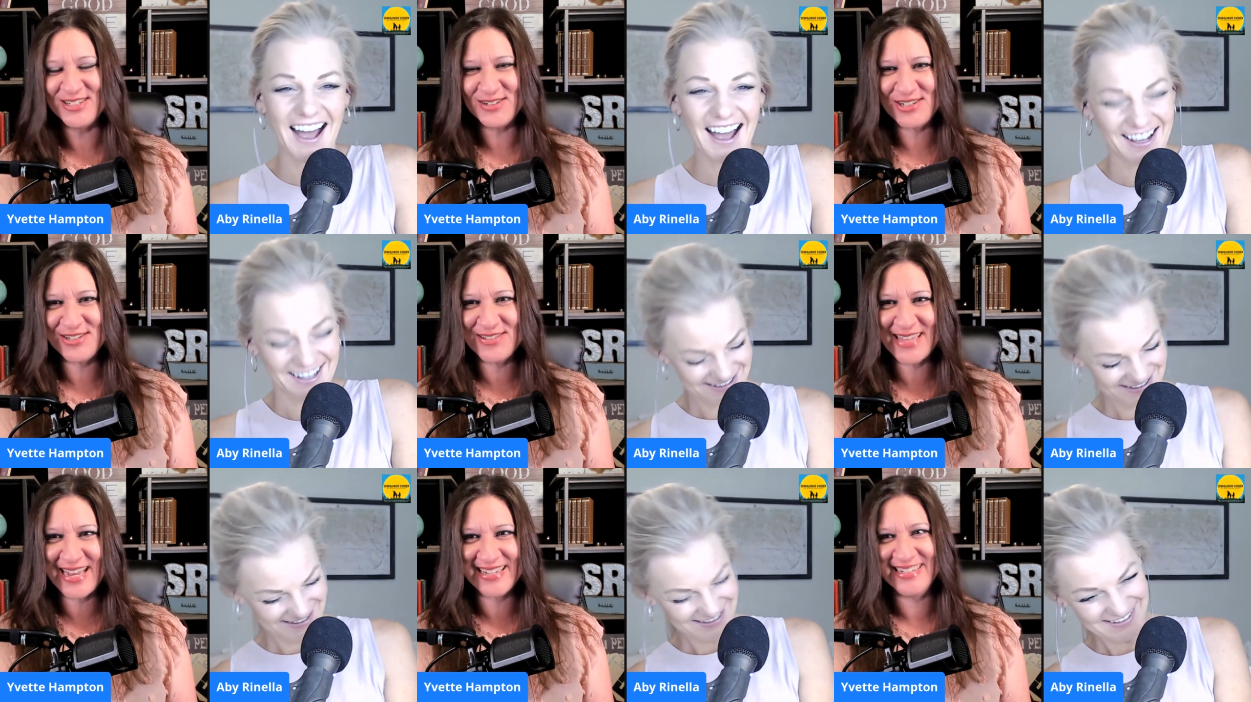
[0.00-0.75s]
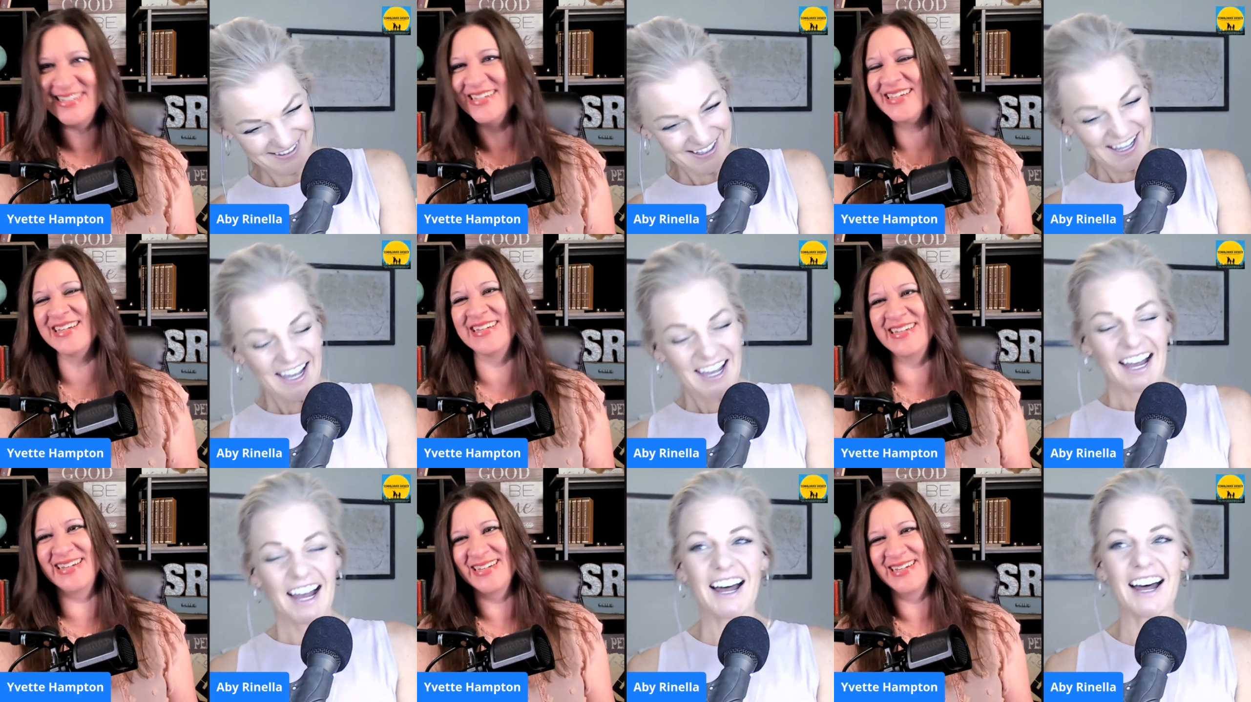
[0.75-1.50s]
Speaker 1: you do
Speaker 2: that?
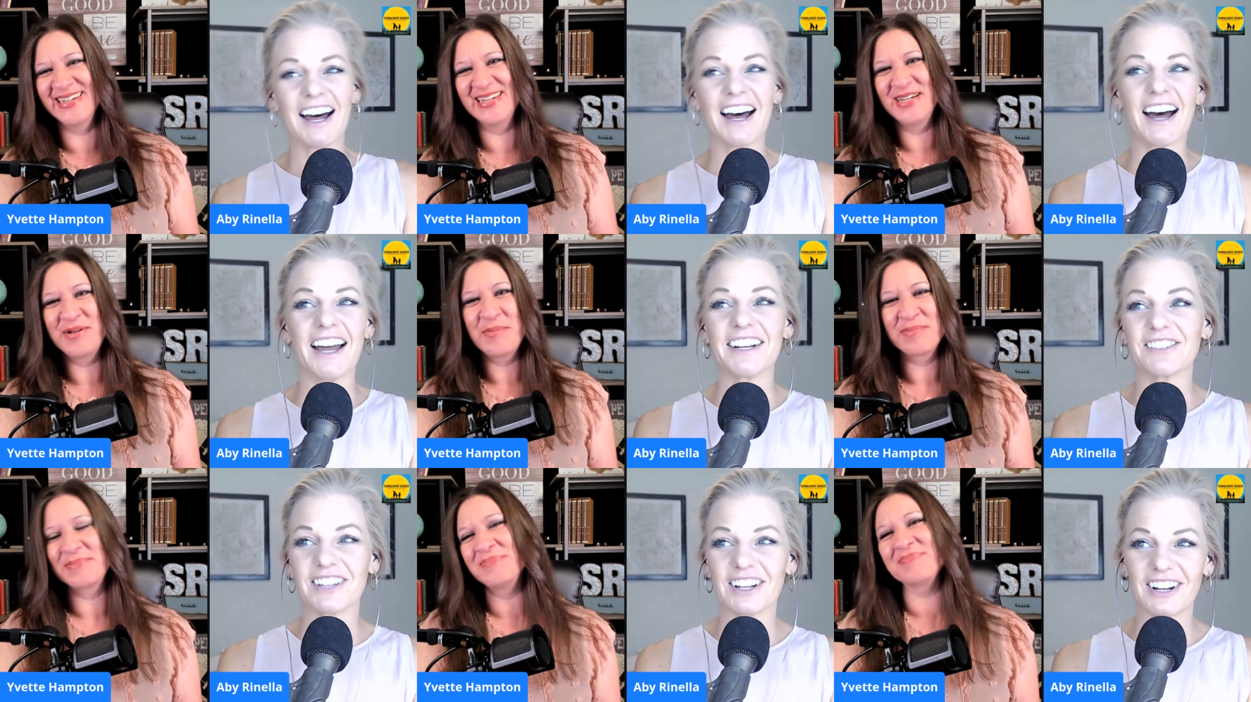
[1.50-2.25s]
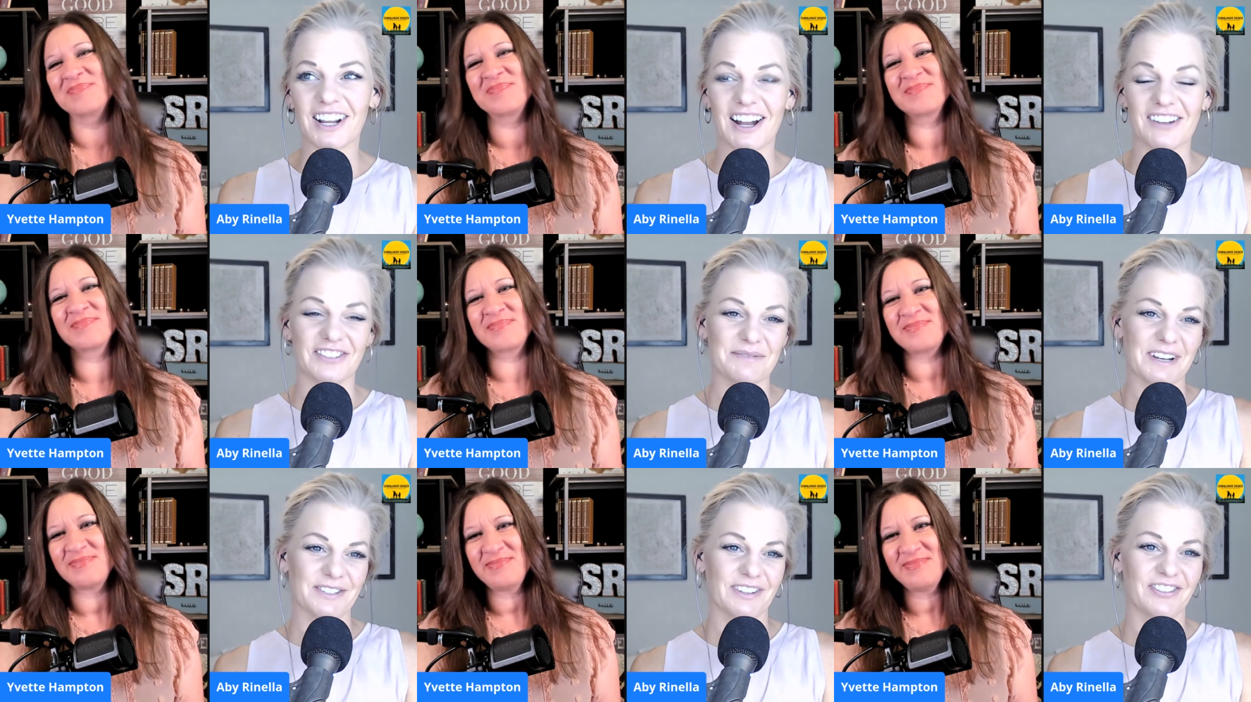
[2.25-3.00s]
Speaker 1: uh, I don't go to coffee
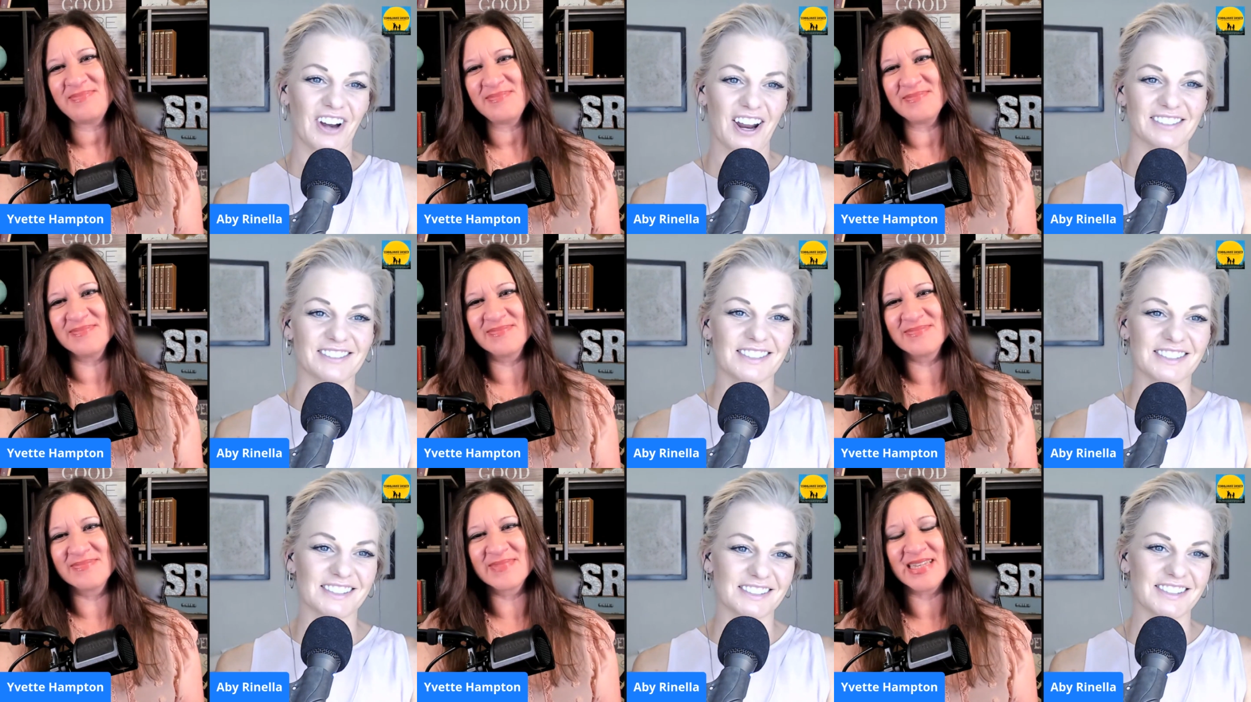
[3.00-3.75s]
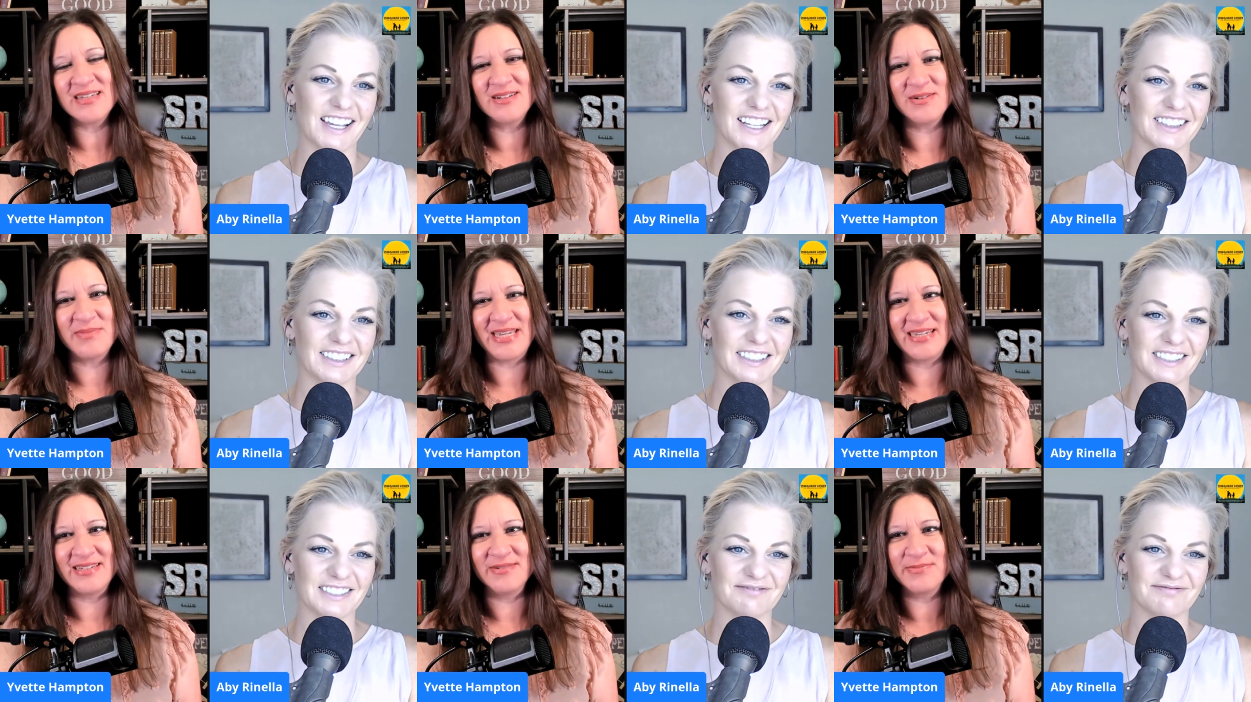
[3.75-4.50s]
much with friends.
Speaker 2: Oh,
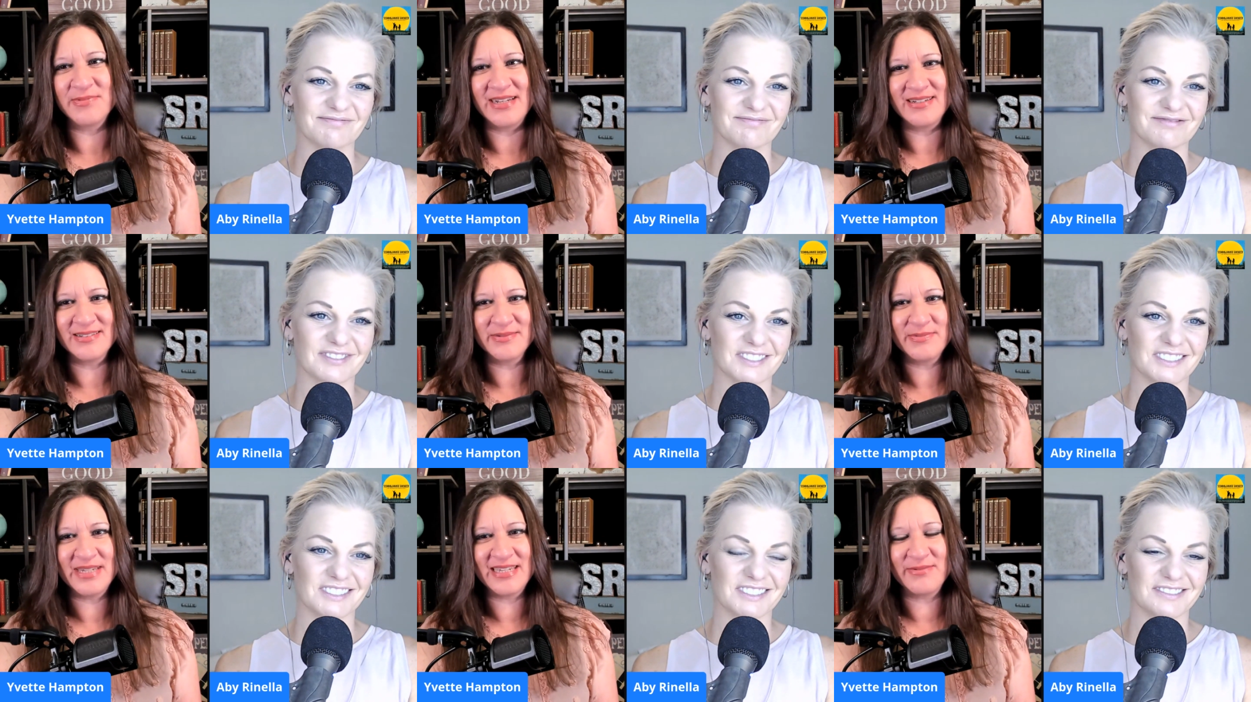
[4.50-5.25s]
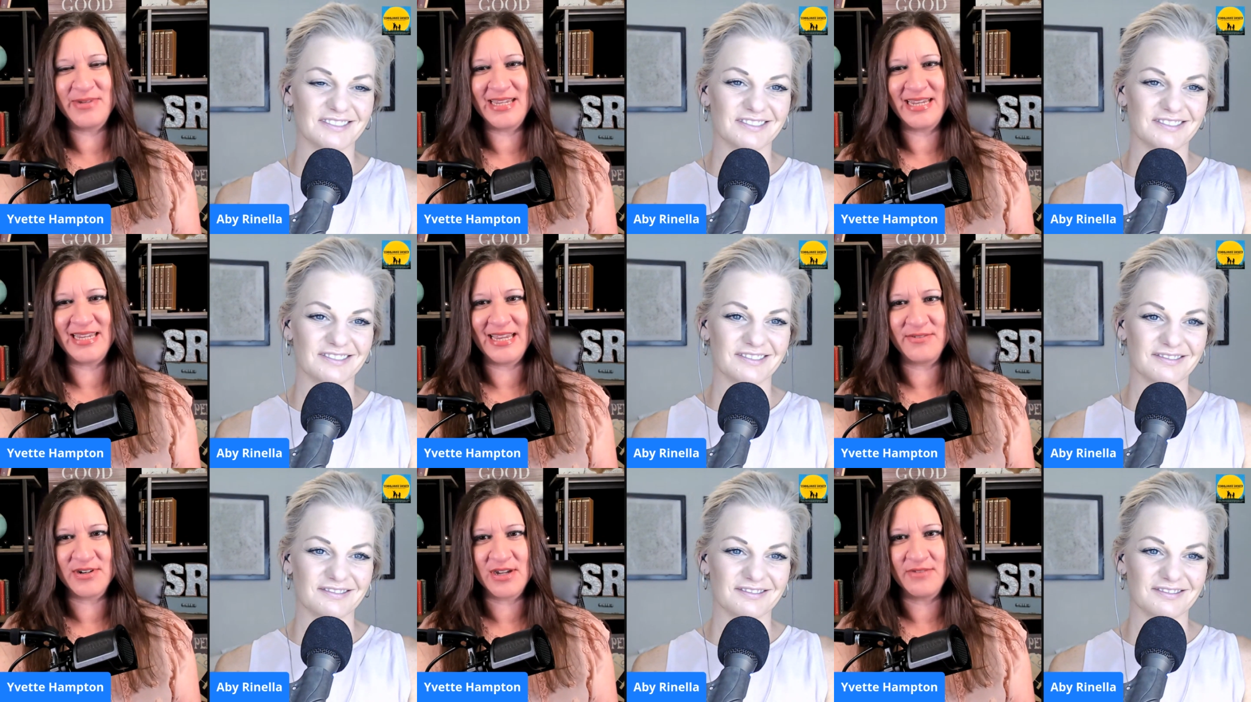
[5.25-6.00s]
man. Well, we, we kind of have
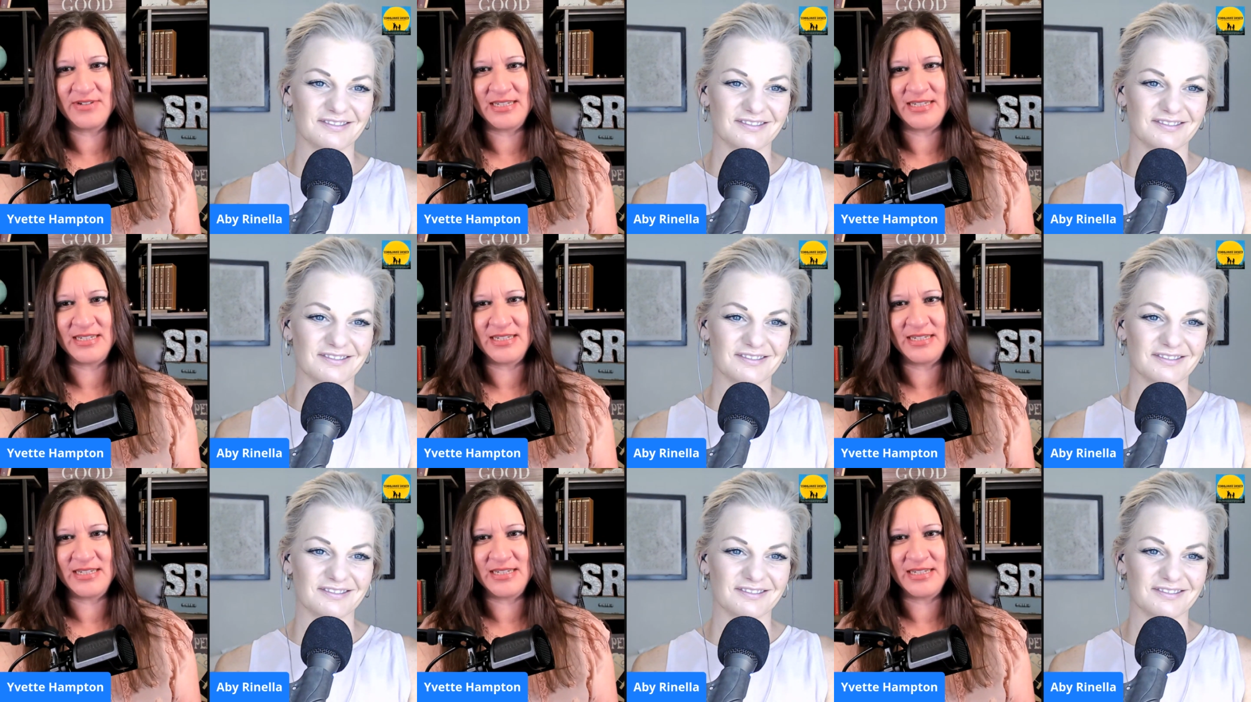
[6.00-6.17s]
our coffee